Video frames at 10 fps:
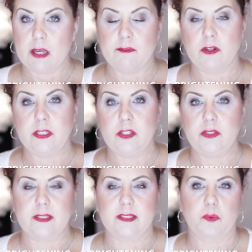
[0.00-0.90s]
I've only
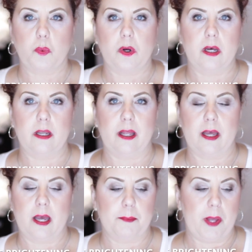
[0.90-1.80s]
used this one.
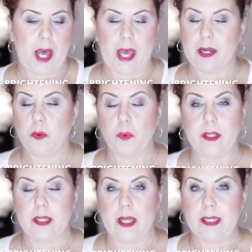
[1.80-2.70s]
Um, I don't
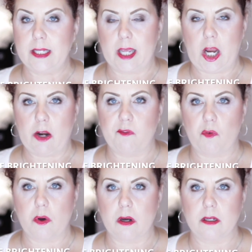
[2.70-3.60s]
really, I didn't care
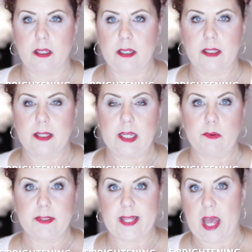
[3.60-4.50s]
for it. I didn't think it
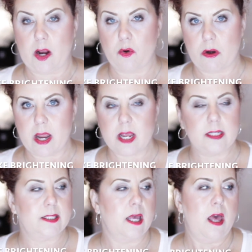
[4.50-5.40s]
was that
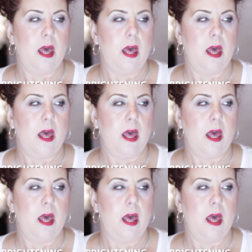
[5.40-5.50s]
great.